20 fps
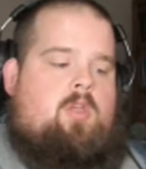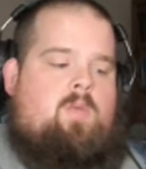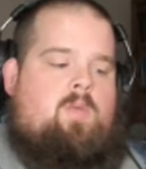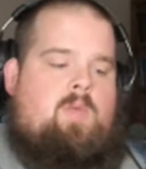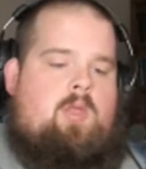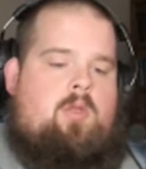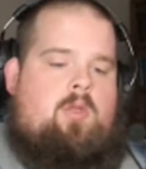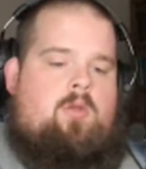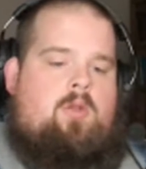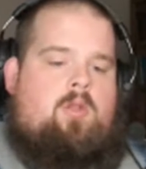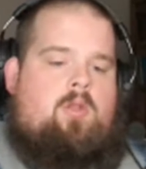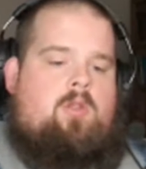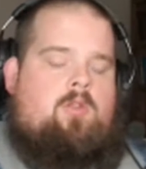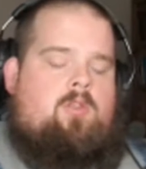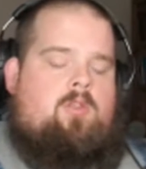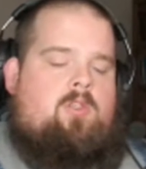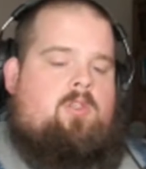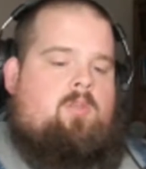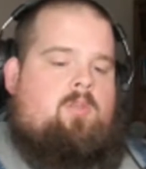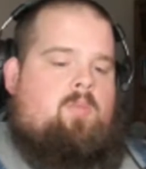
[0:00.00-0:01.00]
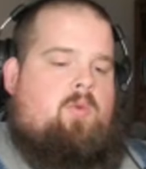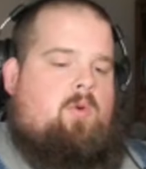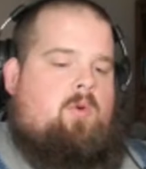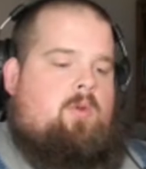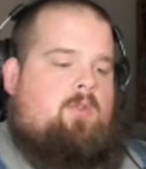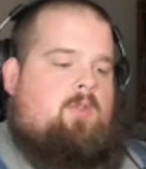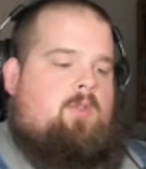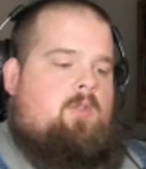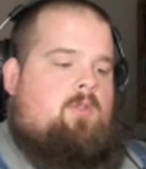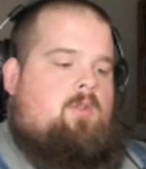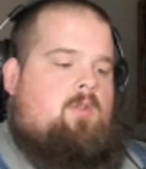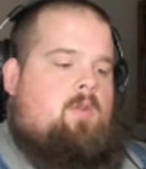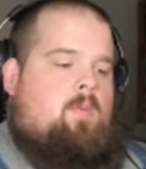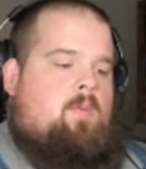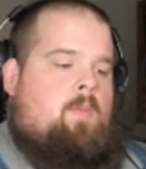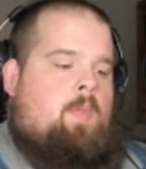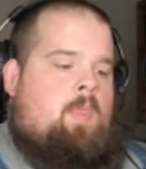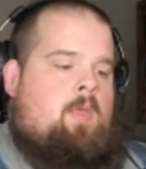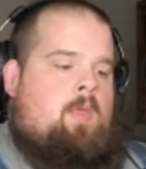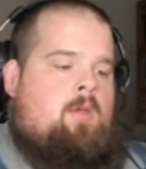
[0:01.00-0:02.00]
community and support
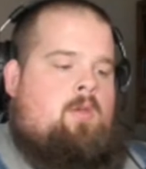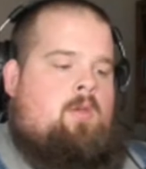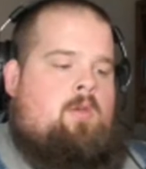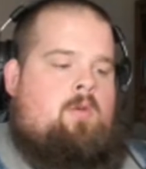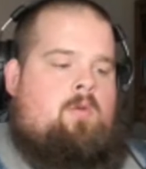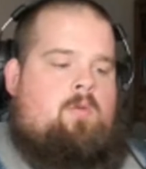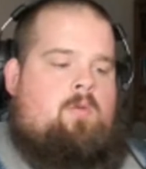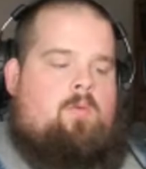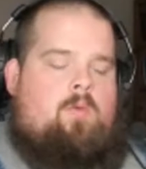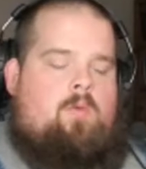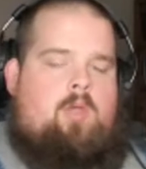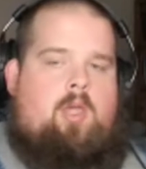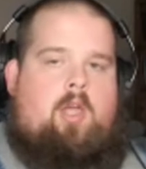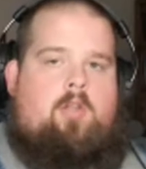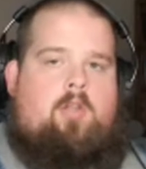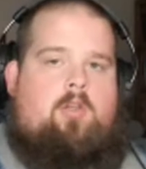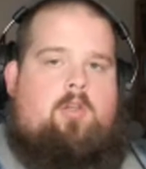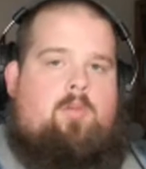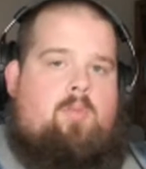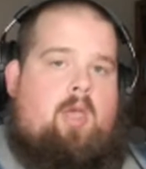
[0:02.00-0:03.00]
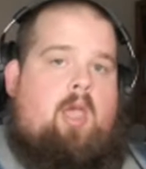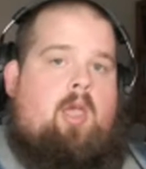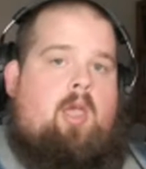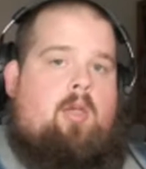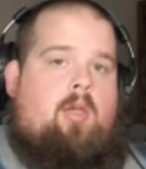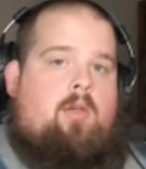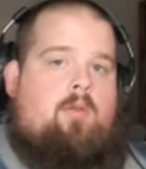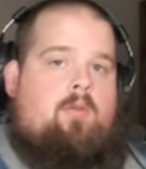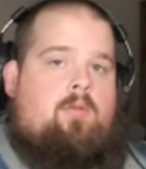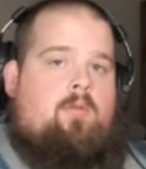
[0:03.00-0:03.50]
system, we got your back.